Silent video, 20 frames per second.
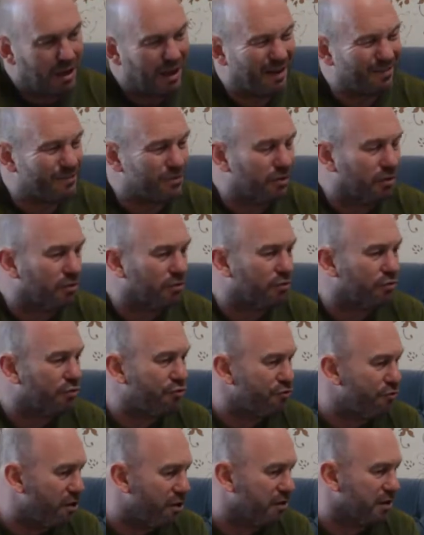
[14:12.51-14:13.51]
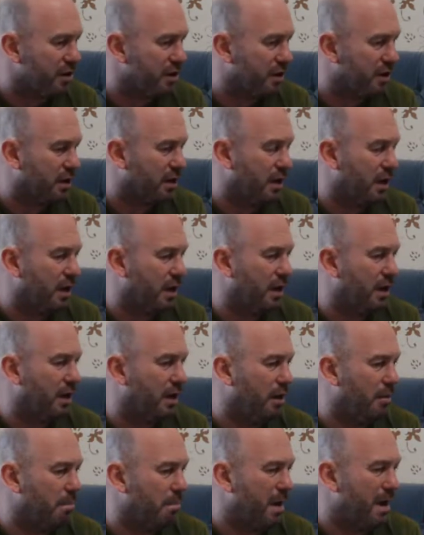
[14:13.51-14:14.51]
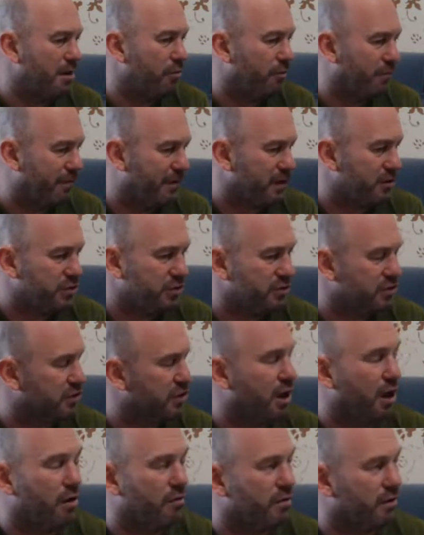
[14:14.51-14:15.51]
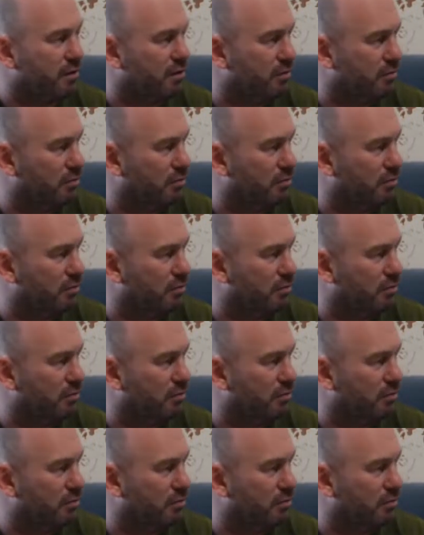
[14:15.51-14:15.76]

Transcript: I've got chronic uh, myofascial scarring,